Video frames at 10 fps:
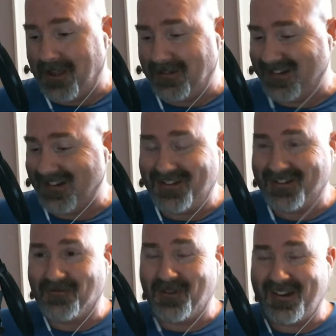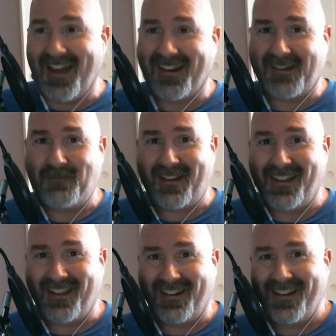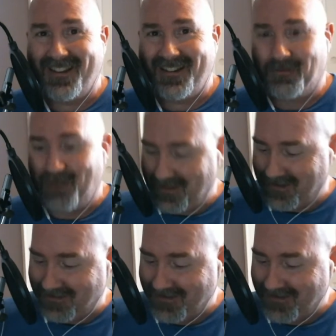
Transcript: out because I just was not expecting it to be there.